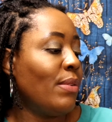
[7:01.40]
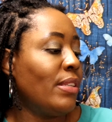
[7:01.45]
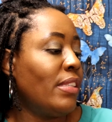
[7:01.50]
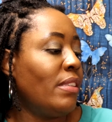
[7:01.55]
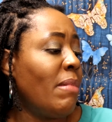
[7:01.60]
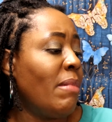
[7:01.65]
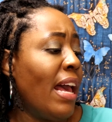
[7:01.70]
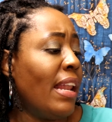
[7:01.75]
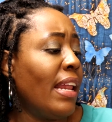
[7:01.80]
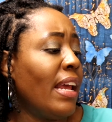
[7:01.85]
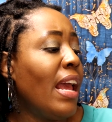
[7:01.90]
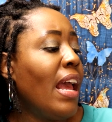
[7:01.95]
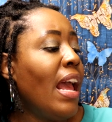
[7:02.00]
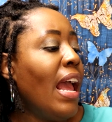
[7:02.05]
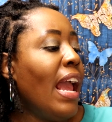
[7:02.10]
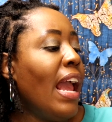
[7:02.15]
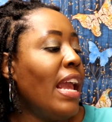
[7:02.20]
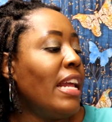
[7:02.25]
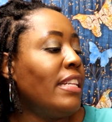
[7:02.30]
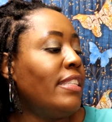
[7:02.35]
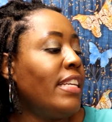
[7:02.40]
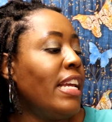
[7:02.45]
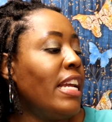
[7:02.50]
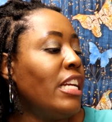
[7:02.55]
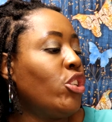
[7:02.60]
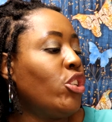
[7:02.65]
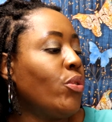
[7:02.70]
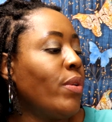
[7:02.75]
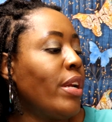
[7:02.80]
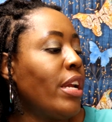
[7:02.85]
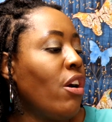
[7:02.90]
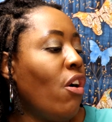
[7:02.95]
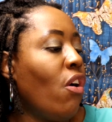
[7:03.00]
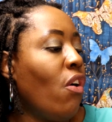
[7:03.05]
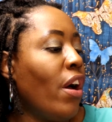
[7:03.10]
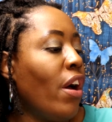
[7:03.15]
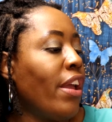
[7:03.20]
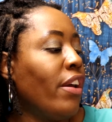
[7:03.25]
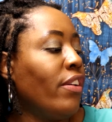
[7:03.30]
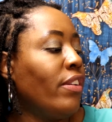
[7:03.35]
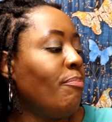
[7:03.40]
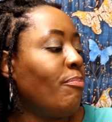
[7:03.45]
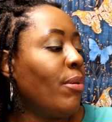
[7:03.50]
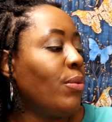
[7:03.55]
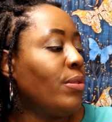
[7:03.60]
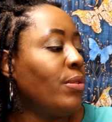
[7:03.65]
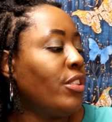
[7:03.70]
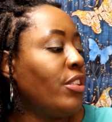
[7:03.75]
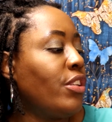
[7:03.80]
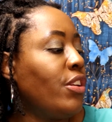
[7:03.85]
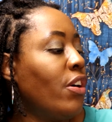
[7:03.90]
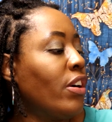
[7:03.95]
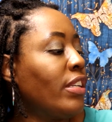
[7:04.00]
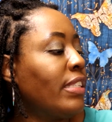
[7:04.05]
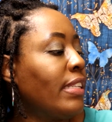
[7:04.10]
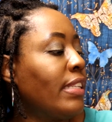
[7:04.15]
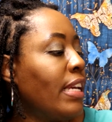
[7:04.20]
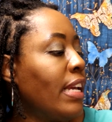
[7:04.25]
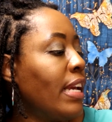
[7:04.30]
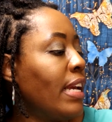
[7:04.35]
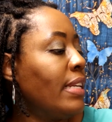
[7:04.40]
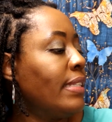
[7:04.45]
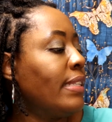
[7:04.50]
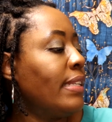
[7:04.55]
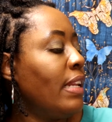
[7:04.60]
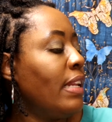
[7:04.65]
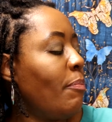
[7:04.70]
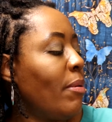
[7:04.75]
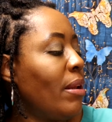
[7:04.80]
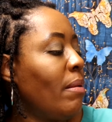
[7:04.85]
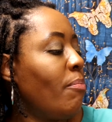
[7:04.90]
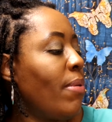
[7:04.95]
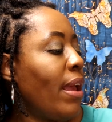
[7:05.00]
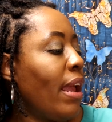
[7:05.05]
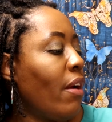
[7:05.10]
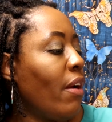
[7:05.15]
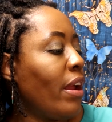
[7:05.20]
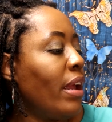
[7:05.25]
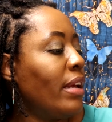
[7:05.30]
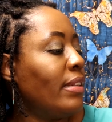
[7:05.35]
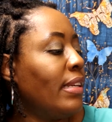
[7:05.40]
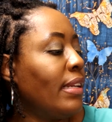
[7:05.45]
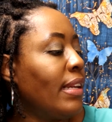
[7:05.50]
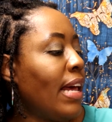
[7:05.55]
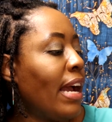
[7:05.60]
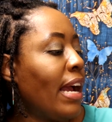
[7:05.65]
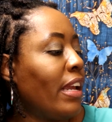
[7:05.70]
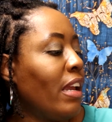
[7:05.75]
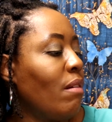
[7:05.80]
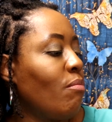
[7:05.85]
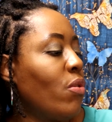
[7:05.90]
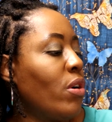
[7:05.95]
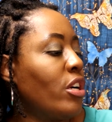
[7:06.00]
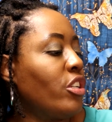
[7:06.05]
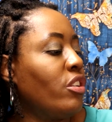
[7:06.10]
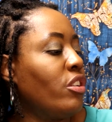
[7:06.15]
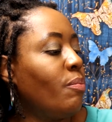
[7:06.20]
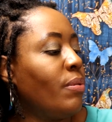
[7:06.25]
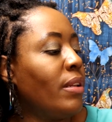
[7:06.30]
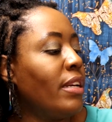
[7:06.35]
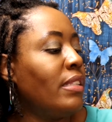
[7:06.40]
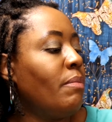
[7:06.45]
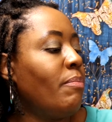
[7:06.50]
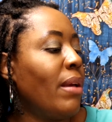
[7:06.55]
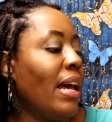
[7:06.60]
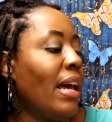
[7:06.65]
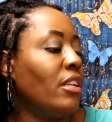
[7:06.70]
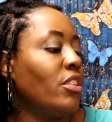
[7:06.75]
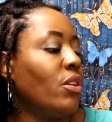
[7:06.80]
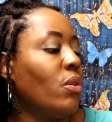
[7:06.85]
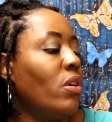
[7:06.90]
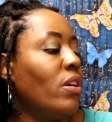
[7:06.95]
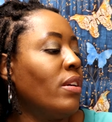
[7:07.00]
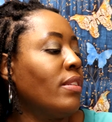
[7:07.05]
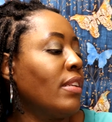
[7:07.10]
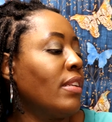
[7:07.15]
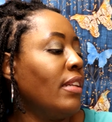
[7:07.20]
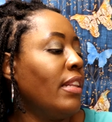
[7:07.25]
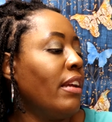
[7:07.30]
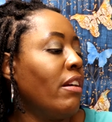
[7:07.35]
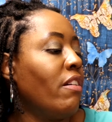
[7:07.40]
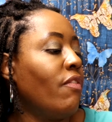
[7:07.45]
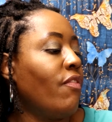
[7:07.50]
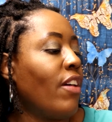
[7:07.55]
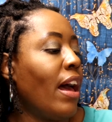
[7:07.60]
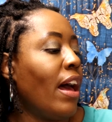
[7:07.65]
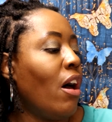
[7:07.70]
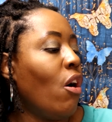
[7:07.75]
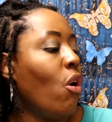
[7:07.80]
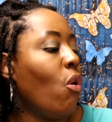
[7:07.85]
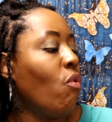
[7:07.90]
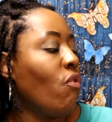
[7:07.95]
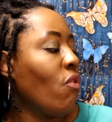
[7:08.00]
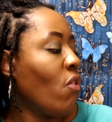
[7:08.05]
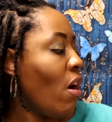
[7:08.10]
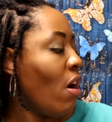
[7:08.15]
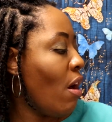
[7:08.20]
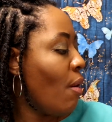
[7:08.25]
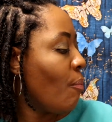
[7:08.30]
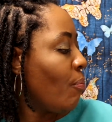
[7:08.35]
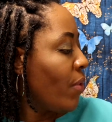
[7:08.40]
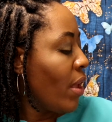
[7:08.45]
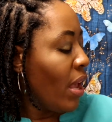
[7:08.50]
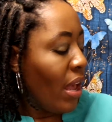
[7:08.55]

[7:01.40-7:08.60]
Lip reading: was smelling, and tea tree oil boost your skin's lipid barrier to lock in moisture, plus balance oils and clarify overall.